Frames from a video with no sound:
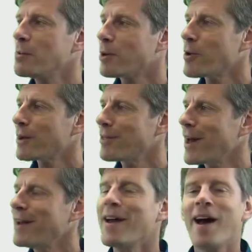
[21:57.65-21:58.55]
Correct
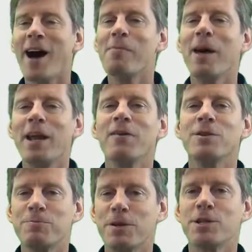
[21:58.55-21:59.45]
that. How many of
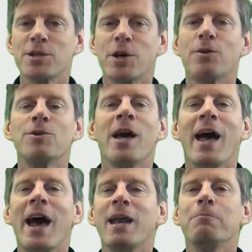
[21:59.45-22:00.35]
his business owners
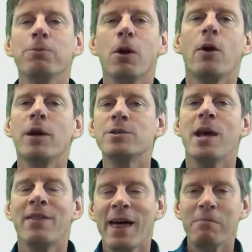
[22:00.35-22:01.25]
had employees
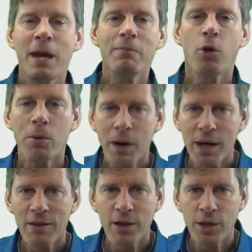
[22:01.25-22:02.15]
that made more
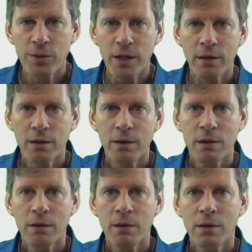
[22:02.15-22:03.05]
money than you did?
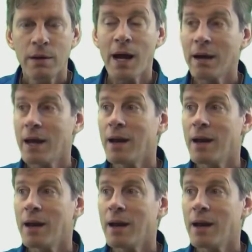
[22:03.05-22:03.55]
Now, again,